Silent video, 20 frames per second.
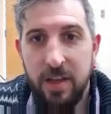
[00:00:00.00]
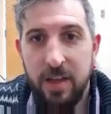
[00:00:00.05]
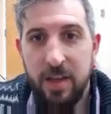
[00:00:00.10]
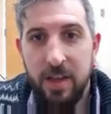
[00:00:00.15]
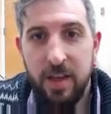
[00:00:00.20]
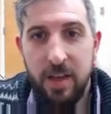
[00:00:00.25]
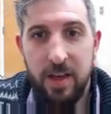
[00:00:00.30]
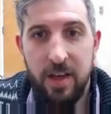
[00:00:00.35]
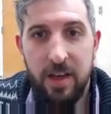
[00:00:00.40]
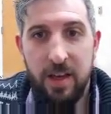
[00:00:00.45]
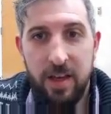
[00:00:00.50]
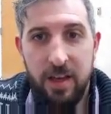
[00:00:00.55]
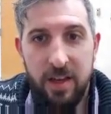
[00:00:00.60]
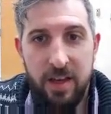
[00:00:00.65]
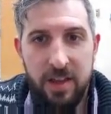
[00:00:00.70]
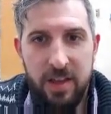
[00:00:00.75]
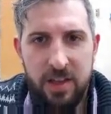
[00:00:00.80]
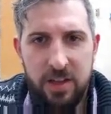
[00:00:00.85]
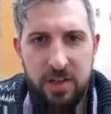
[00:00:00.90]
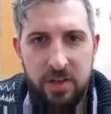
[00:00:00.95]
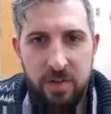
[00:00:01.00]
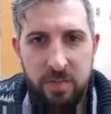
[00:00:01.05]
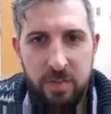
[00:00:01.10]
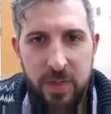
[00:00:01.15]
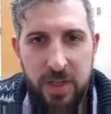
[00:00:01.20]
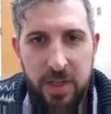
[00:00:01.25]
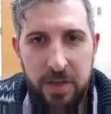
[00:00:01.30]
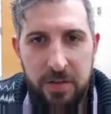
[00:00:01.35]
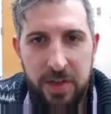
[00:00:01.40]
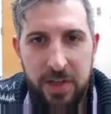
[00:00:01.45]
and they shouldn't
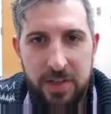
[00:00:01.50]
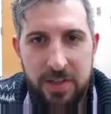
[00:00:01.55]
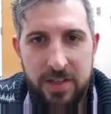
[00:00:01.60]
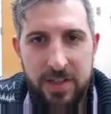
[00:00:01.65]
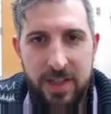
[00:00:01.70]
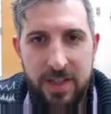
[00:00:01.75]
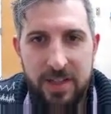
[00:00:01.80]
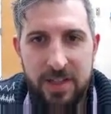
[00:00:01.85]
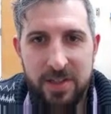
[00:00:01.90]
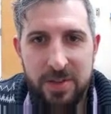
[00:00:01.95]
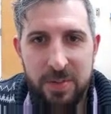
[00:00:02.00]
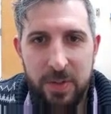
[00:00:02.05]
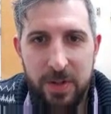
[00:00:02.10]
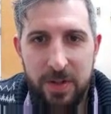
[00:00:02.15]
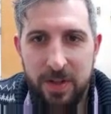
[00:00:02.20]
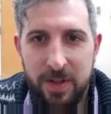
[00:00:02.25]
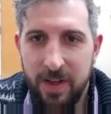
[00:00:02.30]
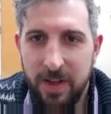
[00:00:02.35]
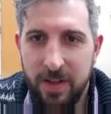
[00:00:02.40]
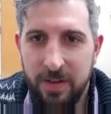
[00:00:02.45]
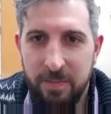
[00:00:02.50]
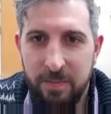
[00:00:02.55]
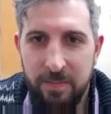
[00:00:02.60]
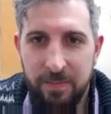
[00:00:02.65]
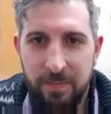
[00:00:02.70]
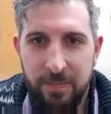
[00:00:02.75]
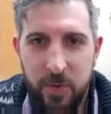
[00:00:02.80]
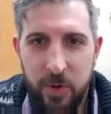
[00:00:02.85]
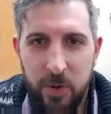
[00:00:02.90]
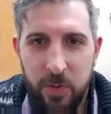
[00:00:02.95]
be giving us ticks, but
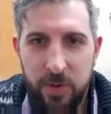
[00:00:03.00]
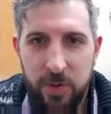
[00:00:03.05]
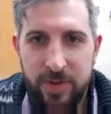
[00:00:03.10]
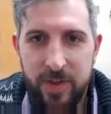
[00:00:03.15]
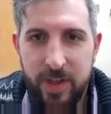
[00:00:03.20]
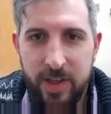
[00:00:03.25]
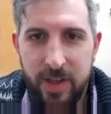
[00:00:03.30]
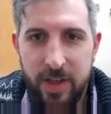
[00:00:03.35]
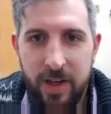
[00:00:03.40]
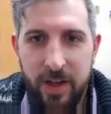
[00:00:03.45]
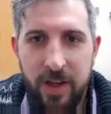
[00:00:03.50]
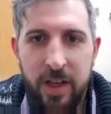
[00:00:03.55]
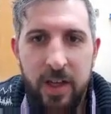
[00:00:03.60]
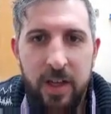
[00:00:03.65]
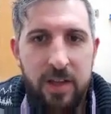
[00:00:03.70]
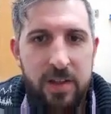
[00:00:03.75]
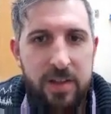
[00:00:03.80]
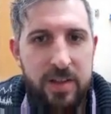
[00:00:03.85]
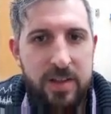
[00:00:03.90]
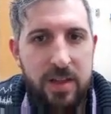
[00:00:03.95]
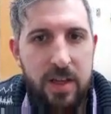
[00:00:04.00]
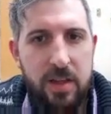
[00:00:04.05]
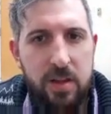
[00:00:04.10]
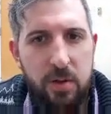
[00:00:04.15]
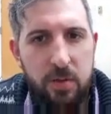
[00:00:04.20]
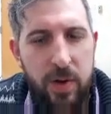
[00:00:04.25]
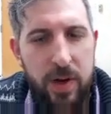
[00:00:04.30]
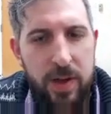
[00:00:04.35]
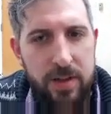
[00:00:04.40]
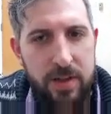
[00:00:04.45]
we've got 1 tick there. The
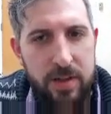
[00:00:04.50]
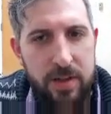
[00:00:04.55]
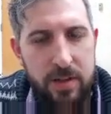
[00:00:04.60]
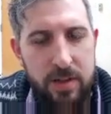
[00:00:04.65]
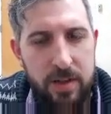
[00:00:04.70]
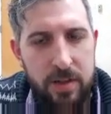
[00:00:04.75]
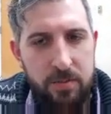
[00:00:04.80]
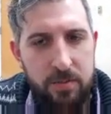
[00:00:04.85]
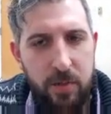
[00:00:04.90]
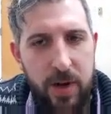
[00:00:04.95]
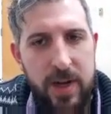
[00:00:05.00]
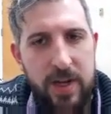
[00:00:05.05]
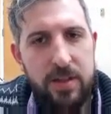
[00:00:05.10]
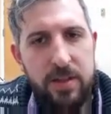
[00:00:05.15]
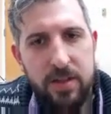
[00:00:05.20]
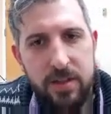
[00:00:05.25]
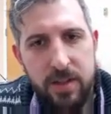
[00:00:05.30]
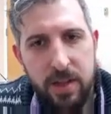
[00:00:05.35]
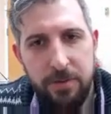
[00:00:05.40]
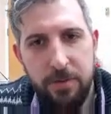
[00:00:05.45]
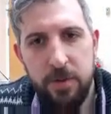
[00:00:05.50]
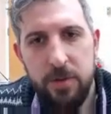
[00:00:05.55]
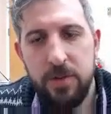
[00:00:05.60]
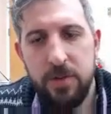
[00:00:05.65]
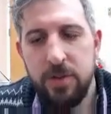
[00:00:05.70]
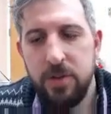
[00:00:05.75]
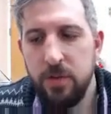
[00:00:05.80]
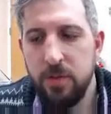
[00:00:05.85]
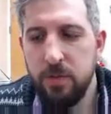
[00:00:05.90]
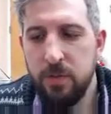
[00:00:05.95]
signal rate, the range is different.
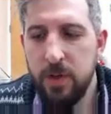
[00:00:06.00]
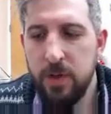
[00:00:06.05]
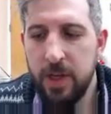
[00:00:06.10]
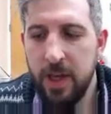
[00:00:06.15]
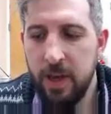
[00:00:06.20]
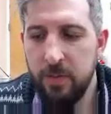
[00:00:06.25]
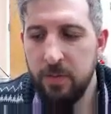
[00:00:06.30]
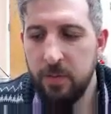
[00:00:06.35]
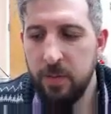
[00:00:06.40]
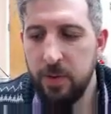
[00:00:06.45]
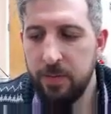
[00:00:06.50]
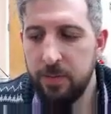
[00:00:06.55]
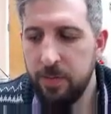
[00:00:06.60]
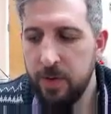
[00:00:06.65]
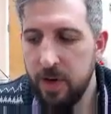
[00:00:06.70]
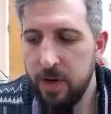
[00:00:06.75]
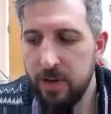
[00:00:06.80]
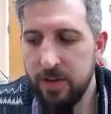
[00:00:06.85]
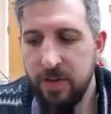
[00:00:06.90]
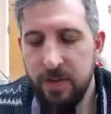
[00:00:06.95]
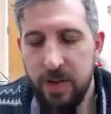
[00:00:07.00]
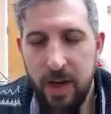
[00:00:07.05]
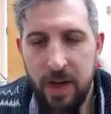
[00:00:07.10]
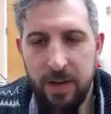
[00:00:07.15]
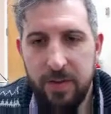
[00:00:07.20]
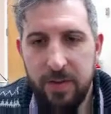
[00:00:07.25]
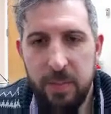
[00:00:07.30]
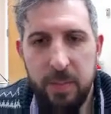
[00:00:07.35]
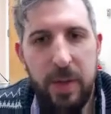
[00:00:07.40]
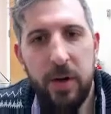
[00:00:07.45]
So again, we've got to have
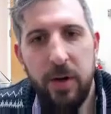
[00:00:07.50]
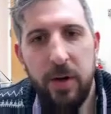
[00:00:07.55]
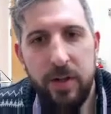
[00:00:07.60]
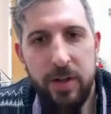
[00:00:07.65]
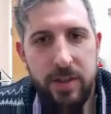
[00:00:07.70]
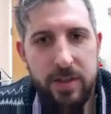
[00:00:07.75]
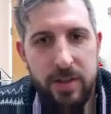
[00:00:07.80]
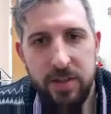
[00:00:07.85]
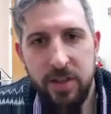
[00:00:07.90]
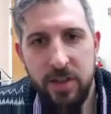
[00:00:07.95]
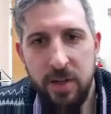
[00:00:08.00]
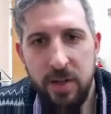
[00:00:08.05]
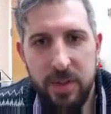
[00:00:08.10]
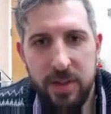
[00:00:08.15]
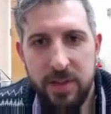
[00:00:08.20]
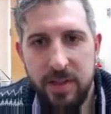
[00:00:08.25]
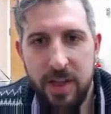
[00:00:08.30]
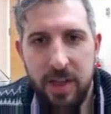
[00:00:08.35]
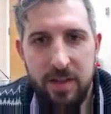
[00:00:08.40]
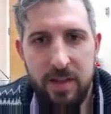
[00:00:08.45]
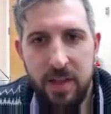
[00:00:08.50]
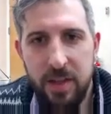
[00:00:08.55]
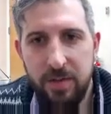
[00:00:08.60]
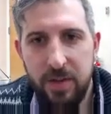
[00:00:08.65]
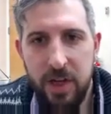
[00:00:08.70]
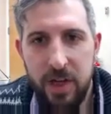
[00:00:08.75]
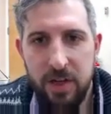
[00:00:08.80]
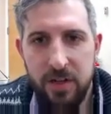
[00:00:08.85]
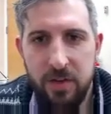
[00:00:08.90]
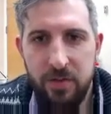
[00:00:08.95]
an empirically determined standard
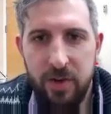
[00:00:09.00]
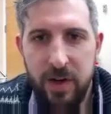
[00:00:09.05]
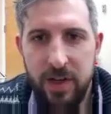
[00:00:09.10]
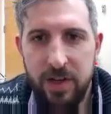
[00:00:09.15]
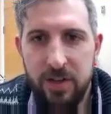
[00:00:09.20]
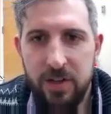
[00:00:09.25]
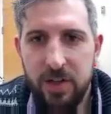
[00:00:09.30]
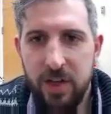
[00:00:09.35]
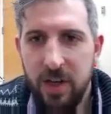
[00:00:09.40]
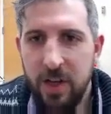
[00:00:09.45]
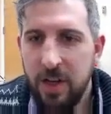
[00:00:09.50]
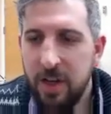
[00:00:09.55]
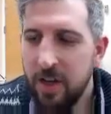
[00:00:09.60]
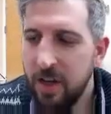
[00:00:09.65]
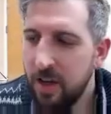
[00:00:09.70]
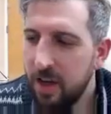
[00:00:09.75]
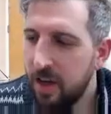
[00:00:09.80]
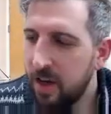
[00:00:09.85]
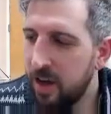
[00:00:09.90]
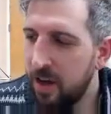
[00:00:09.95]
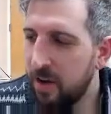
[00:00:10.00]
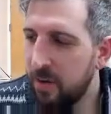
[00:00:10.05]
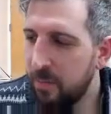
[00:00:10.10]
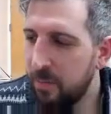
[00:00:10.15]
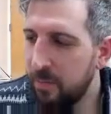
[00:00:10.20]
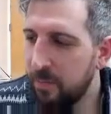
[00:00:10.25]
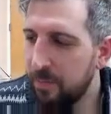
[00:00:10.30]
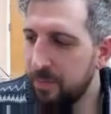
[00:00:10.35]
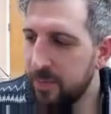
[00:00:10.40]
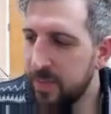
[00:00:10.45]
deviation range
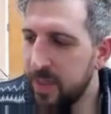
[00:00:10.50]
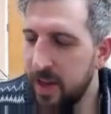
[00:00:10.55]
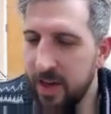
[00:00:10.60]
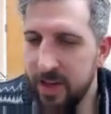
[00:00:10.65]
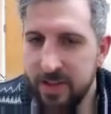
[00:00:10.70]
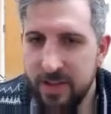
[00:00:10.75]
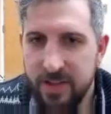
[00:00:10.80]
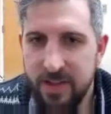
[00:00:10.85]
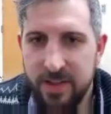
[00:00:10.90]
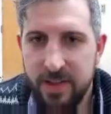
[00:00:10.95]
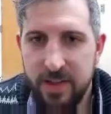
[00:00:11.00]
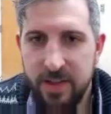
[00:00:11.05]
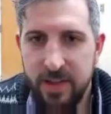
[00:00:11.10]
that